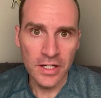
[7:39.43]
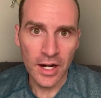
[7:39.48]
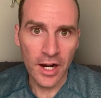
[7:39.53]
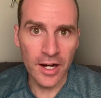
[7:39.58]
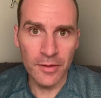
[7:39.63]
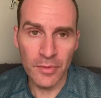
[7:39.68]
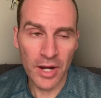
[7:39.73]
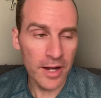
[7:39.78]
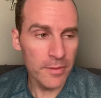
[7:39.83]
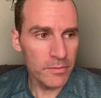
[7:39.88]

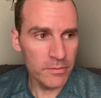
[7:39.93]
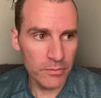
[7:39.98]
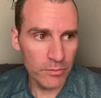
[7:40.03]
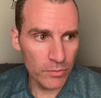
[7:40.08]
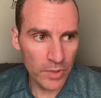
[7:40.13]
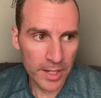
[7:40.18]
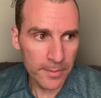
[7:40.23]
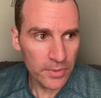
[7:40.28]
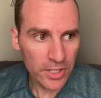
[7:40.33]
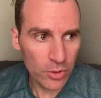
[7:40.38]
I'm
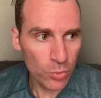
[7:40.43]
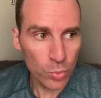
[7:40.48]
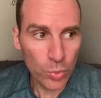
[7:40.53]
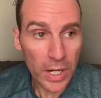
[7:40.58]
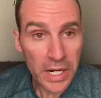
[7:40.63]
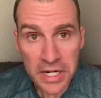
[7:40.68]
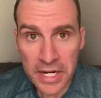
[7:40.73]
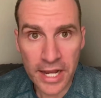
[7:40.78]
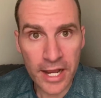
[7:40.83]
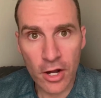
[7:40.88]
like
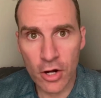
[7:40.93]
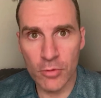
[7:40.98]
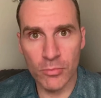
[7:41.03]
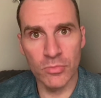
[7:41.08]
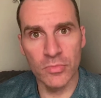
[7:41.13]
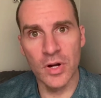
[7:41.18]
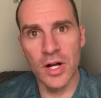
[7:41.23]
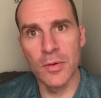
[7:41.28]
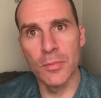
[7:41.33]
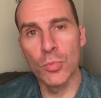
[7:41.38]
right
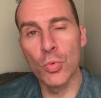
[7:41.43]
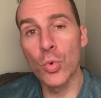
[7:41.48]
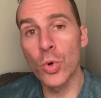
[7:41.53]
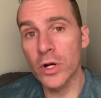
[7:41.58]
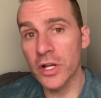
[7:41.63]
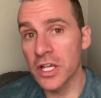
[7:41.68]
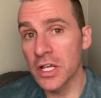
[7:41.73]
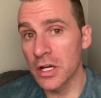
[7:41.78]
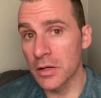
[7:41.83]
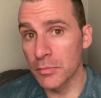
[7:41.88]
now, I'm
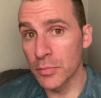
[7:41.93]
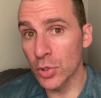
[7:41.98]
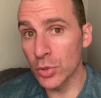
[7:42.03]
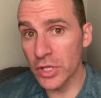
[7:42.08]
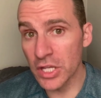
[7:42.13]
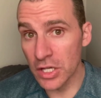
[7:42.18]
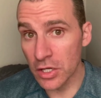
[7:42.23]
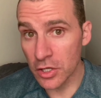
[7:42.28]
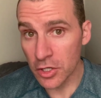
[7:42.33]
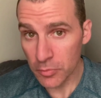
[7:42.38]
working on
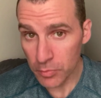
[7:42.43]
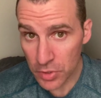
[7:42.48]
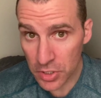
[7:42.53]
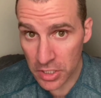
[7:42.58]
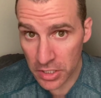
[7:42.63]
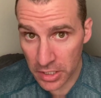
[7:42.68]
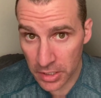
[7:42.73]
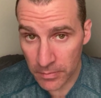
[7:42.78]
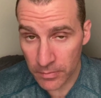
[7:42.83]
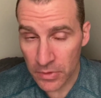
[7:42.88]
building a
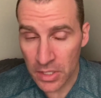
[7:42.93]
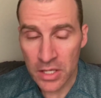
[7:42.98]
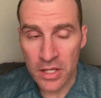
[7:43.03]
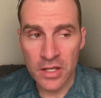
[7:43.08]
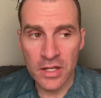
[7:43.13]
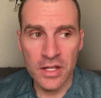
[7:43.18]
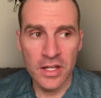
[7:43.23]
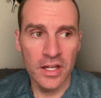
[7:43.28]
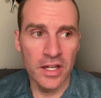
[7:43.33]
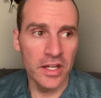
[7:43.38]
community,
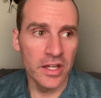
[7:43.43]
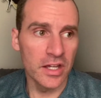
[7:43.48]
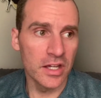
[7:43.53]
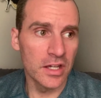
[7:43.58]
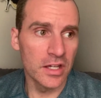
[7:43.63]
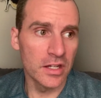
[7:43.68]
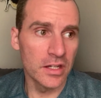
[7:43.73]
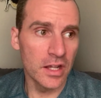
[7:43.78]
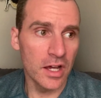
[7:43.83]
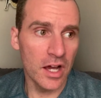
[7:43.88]

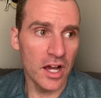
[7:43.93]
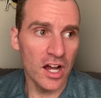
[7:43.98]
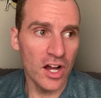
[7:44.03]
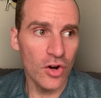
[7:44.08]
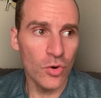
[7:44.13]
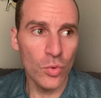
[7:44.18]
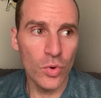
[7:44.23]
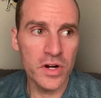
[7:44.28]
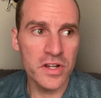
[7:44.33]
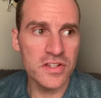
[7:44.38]
and
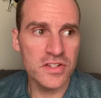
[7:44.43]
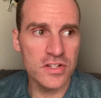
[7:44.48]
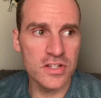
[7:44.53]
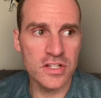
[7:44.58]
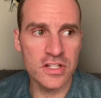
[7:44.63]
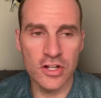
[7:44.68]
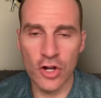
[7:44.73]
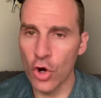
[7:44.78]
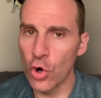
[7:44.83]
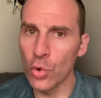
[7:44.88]
I want us
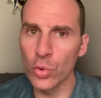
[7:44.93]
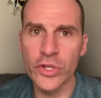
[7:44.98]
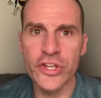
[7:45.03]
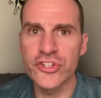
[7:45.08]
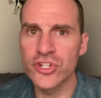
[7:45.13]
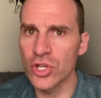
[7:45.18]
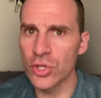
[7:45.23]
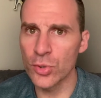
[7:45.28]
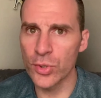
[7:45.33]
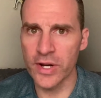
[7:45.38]
just to hold
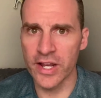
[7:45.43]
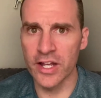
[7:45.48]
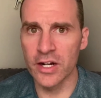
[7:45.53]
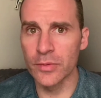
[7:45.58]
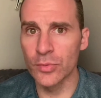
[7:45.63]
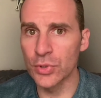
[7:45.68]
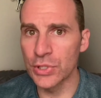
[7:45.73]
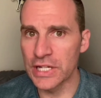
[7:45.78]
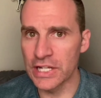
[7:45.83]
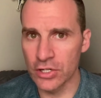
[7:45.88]
each other
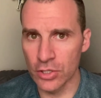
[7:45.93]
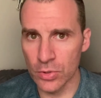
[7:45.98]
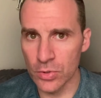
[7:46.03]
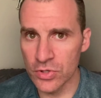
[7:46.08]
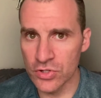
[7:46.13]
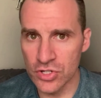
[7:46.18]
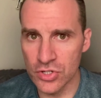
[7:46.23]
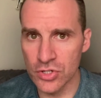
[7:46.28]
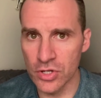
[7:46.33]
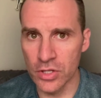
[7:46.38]
accountable and
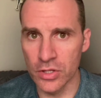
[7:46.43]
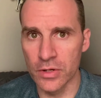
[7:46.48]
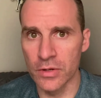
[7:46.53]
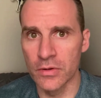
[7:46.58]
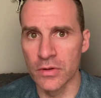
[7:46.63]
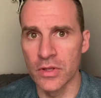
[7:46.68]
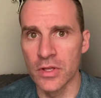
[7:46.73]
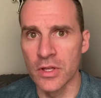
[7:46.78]
encourage each other,